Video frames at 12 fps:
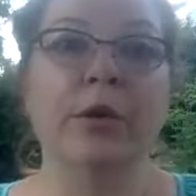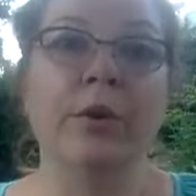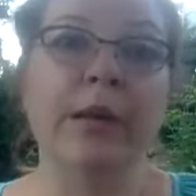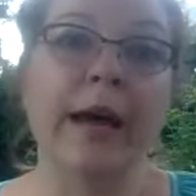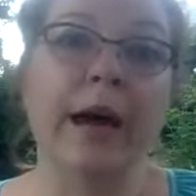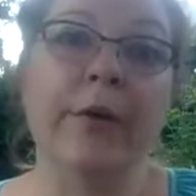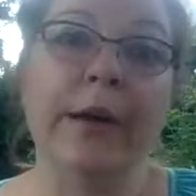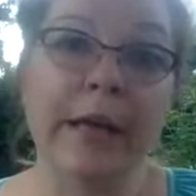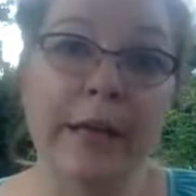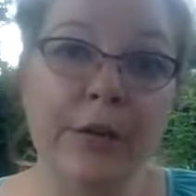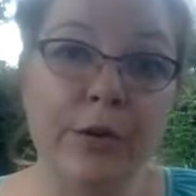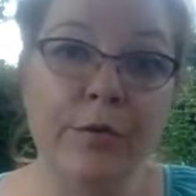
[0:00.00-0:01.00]
to allow
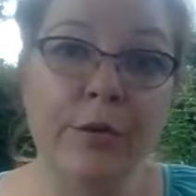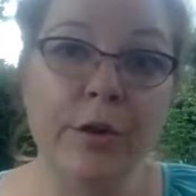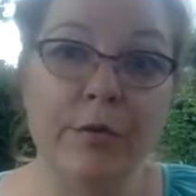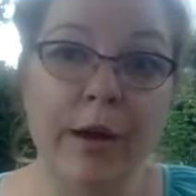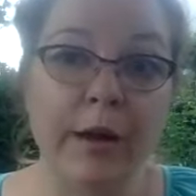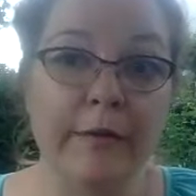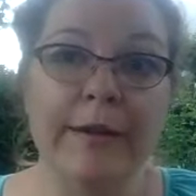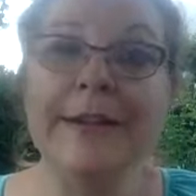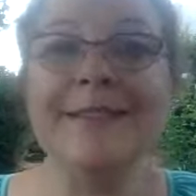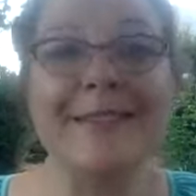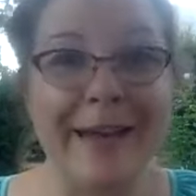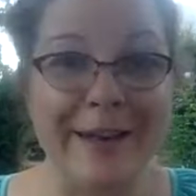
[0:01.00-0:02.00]
in, you can write on the
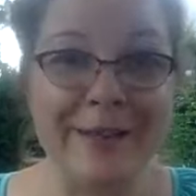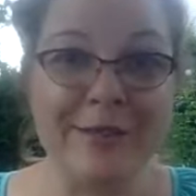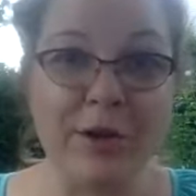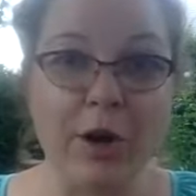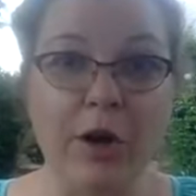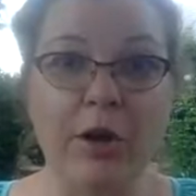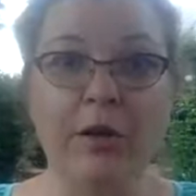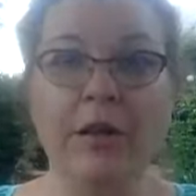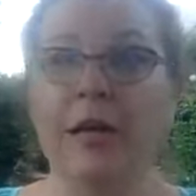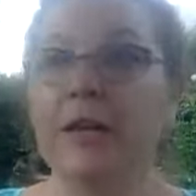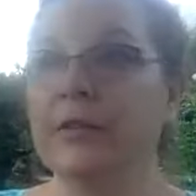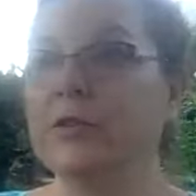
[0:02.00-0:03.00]
inside of the circle.
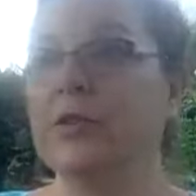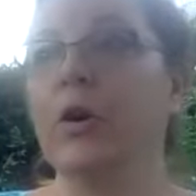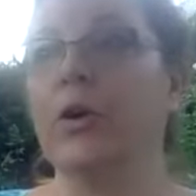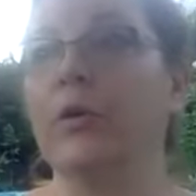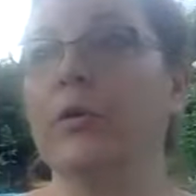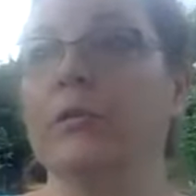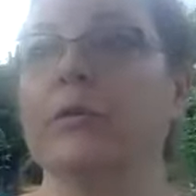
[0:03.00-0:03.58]
So